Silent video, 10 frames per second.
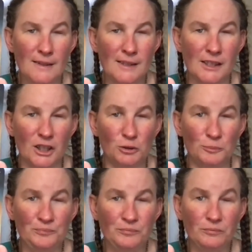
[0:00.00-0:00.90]

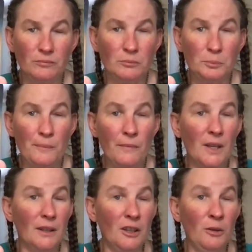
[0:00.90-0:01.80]
So
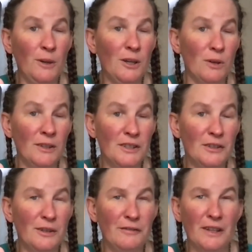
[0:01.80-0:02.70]
a little bit of work to
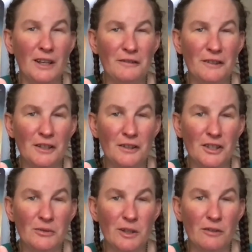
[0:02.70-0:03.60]
do, I feel like, for you
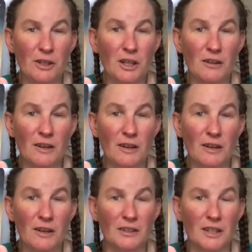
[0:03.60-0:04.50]
this week, Virgo. I feel
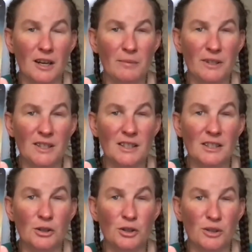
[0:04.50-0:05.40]
like there's a lot of places
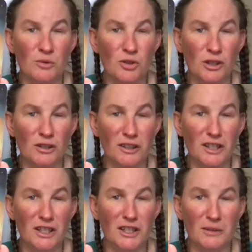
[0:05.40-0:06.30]
to do some
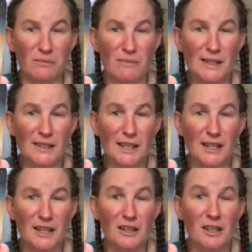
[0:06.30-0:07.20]
journaling and some
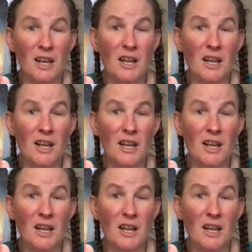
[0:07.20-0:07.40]
meditating,